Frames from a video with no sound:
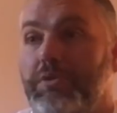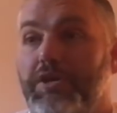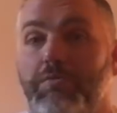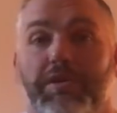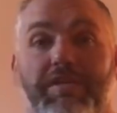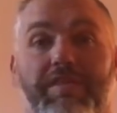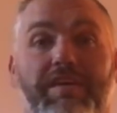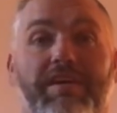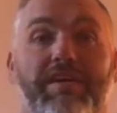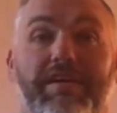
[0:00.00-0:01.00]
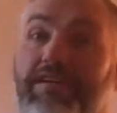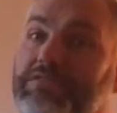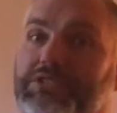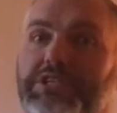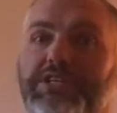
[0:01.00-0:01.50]
much because uh,
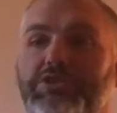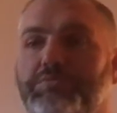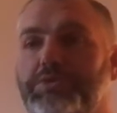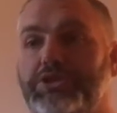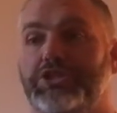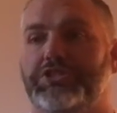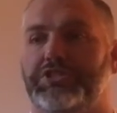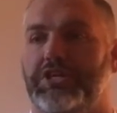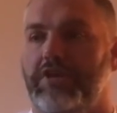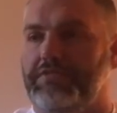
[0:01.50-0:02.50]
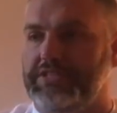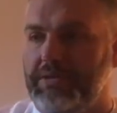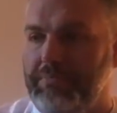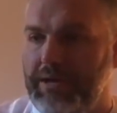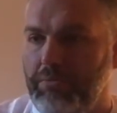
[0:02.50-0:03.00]
obviously I just put just enough because
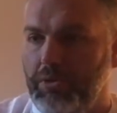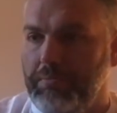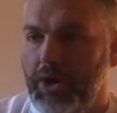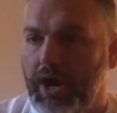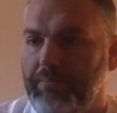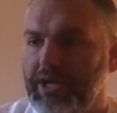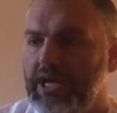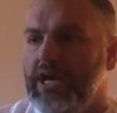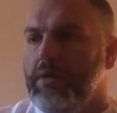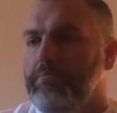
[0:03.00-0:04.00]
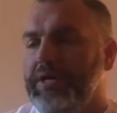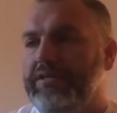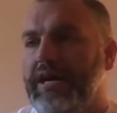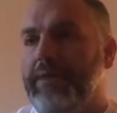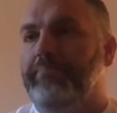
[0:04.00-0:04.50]
that bad boy popped
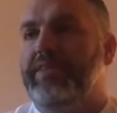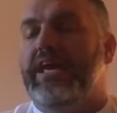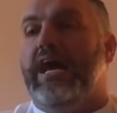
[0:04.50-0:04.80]
big time.